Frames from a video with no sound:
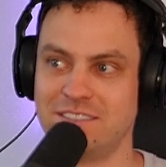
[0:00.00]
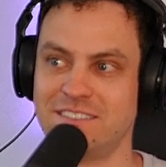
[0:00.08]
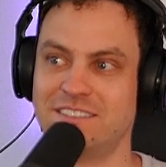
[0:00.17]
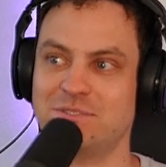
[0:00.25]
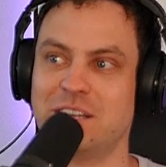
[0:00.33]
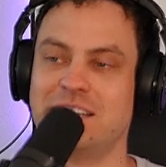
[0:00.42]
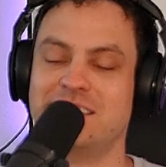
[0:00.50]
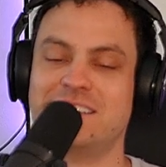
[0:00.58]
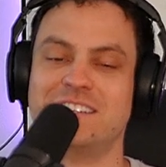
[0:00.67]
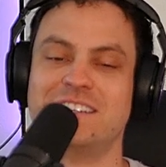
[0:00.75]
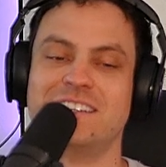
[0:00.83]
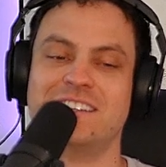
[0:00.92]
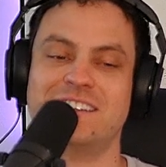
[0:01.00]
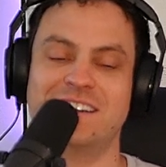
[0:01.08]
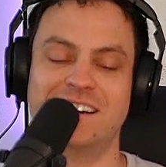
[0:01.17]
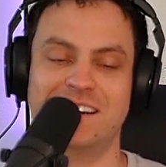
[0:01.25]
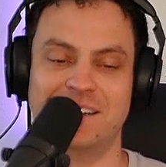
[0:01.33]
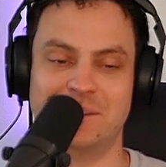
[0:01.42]
That's right? yeah, yeah, yeah,
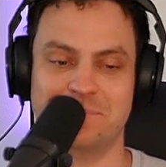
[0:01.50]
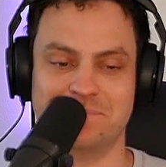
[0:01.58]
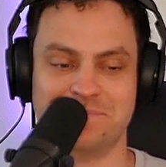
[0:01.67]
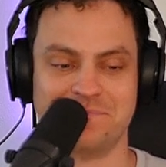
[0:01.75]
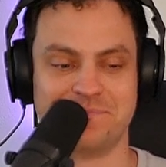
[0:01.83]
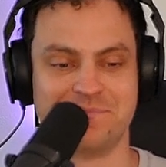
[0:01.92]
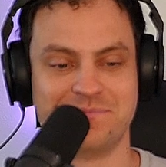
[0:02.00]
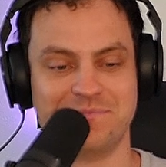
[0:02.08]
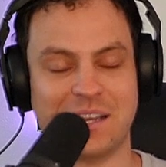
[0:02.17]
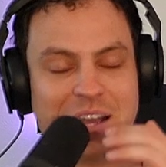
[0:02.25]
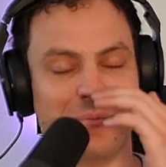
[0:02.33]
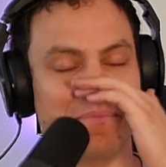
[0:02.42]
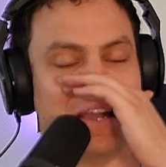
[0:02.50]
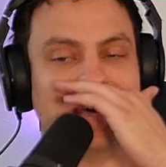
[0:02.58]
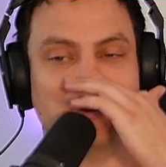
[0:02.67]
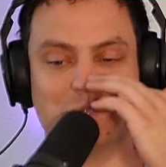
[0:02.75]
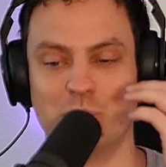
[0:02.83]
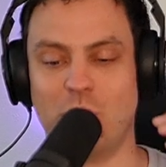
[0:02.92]
yeah. Um, ah,
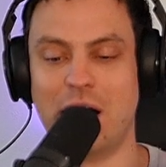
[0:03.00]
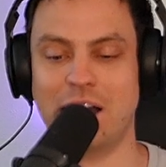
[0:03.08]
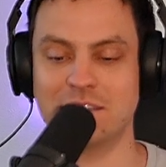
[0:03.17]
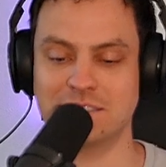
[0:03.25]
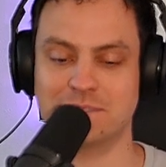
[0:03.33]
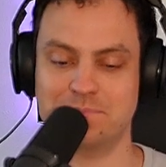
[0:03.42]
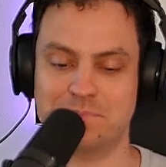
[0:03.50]
man, it was wild.